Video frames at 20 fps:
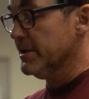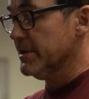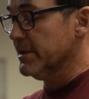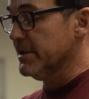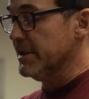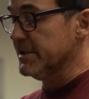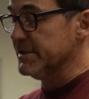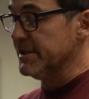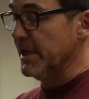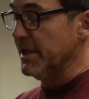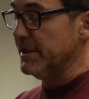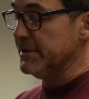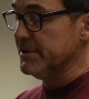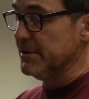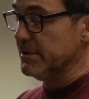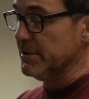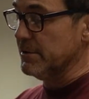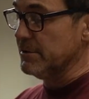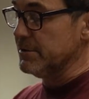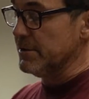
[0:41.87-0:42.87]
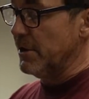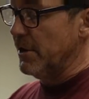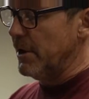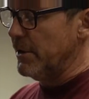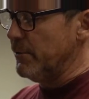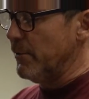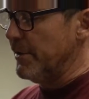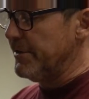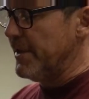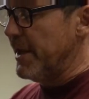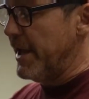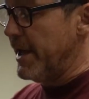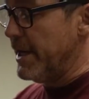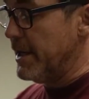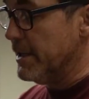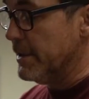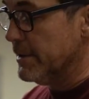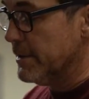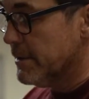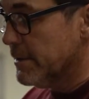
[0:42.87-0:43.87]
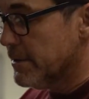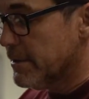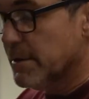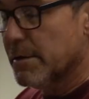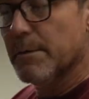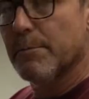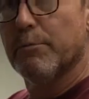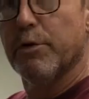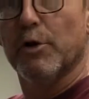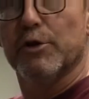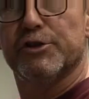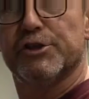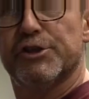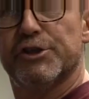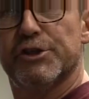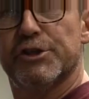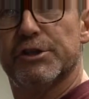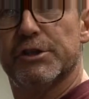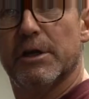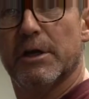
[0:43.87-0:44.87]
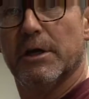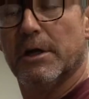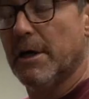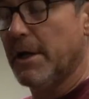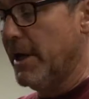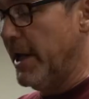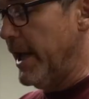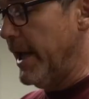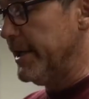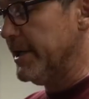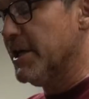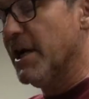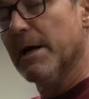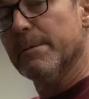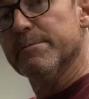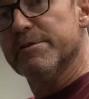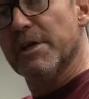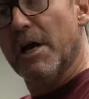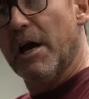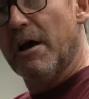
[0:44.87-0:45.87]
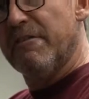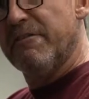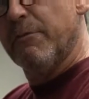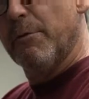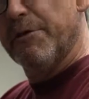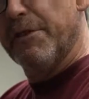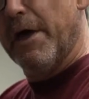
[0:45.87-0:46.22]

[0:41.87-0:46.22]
The silencer goes on with a push and comes off with